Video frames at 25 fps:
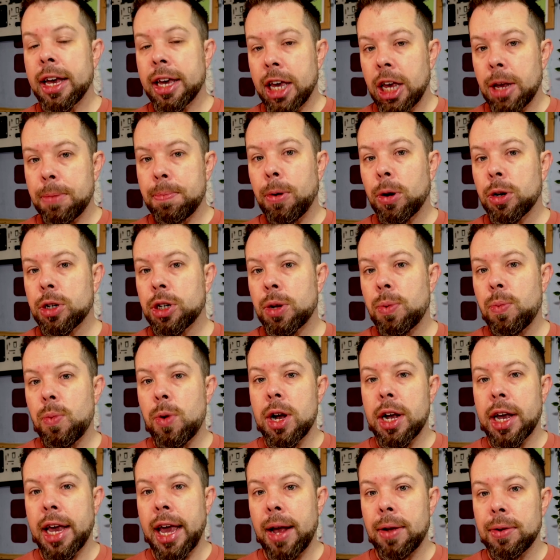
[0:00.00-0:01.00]
kickboxing
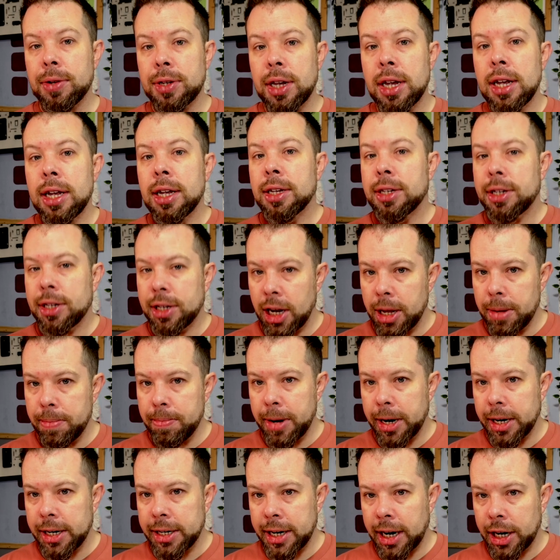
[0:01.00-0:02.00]
workouts, sleep
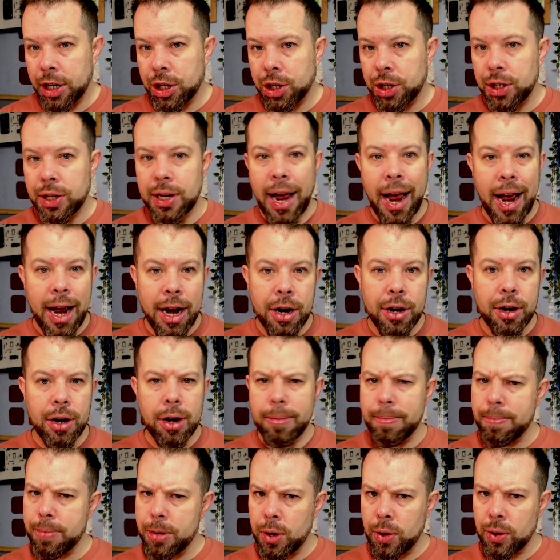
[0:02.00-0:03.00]
meditations, and
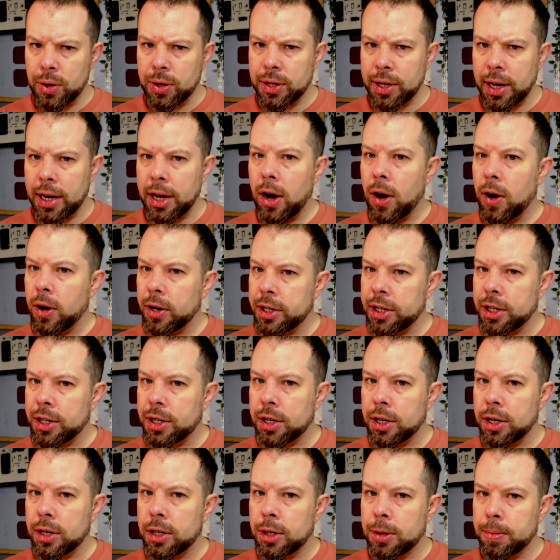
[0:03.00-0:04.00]
a Beyonce
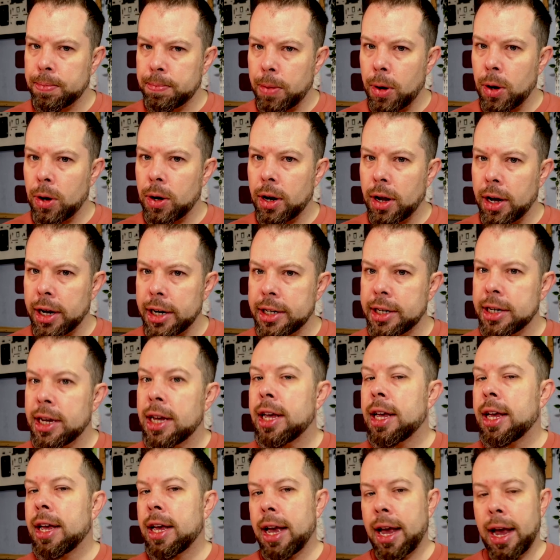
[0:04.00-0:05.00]
artist spotlight.
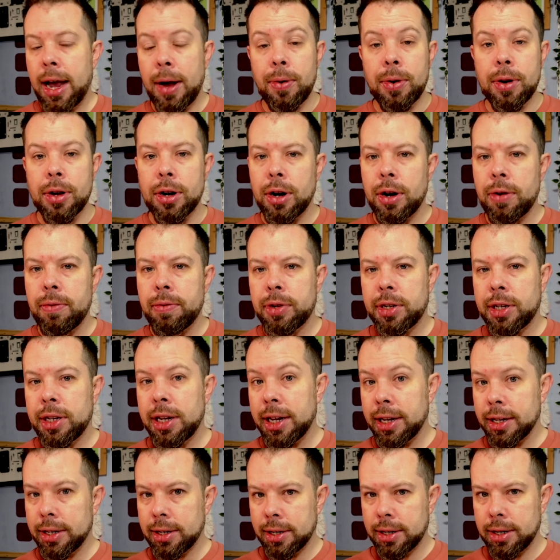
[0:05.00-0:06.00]
How can I
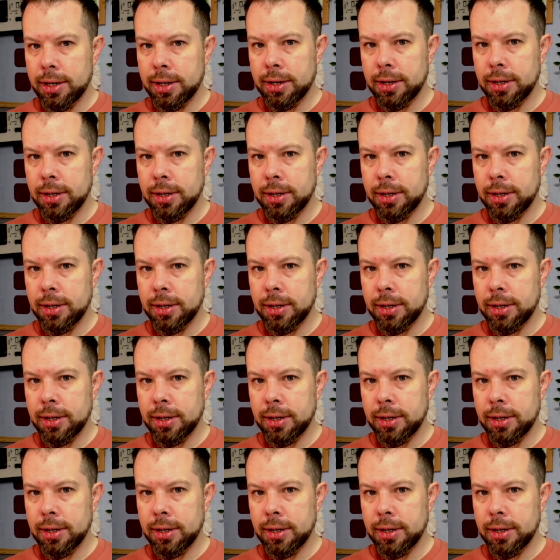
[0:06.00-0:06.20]
resist?